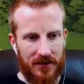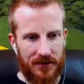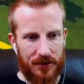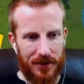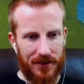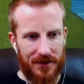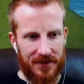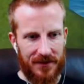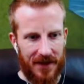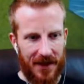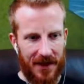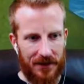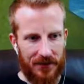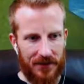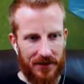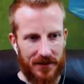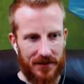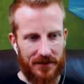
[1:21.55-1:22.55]
as well as the
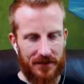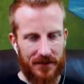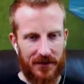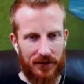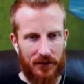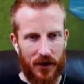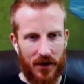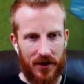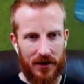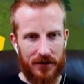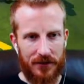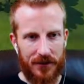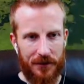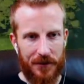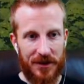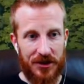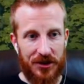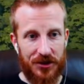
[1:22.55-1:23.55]
housing and warehouse I
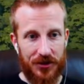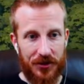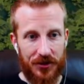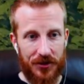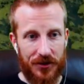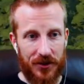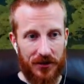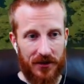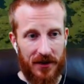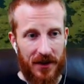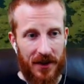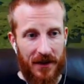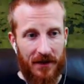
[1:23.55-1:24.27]
mentioned earlier.